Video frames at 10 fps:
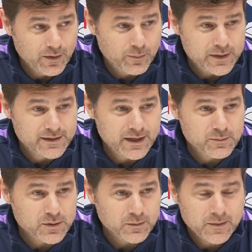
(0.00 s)

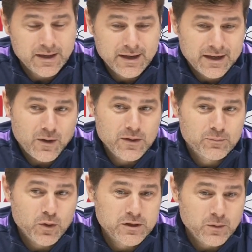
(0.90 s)
perception. How is
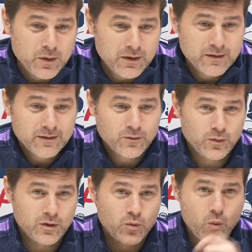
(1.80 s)
possible
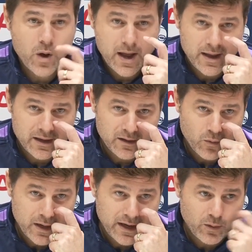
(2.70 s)
with in
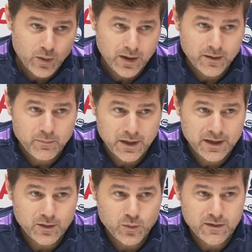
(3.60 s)
one hour
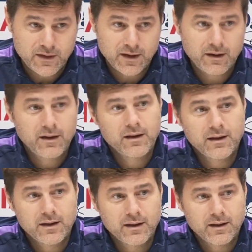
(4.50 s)
playing with 10
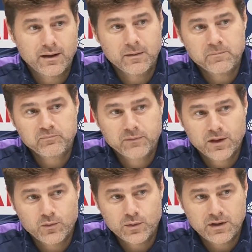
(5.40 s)

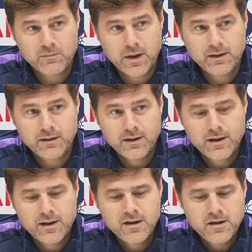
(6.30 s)
men,
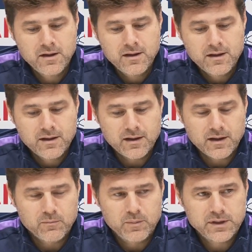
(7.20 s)

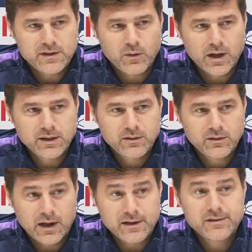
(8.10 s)
beat
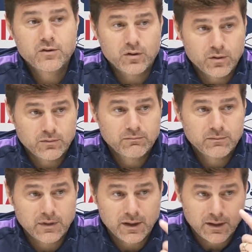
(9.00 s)
Southampton and score
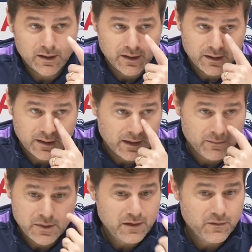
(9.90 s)
an
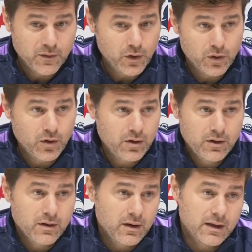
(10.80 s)
unbelievable
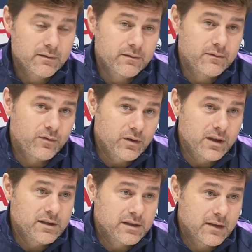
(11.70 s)
goal, and 3
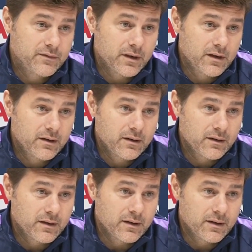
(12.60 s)
days after
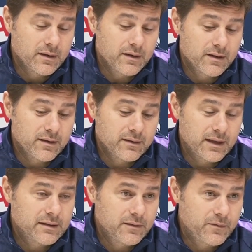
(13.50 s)

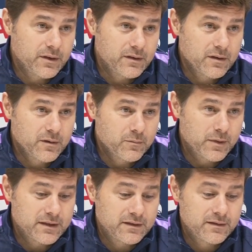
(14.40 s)
that defeat?
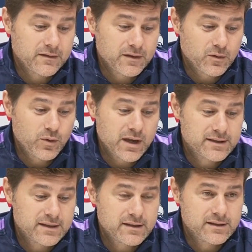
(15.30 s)
But if we
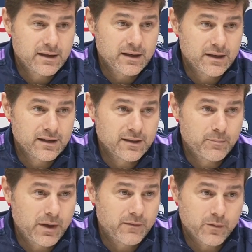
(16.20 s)
assess the
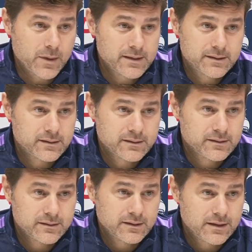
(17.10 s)
performance,
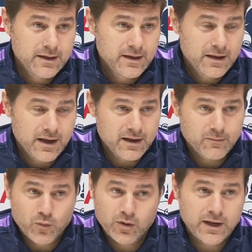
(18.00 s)
I
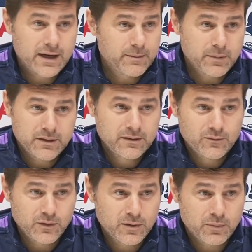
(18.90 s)
am more than happy
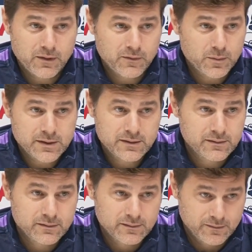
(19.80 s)
with the performance.
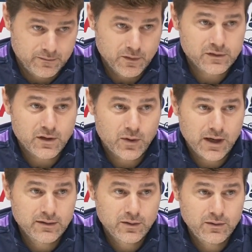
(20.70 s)
From
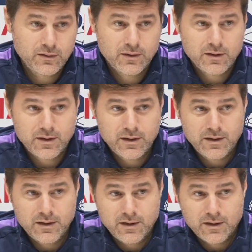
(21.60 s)
Southampton,
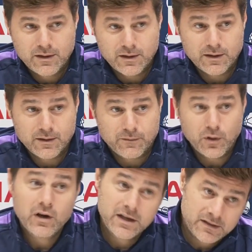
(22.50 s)

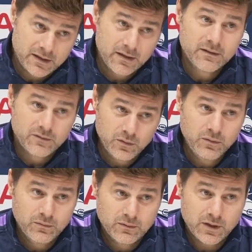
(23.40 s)
from Leicester
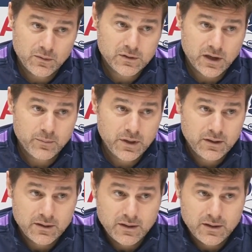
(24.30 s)
too, I was happy.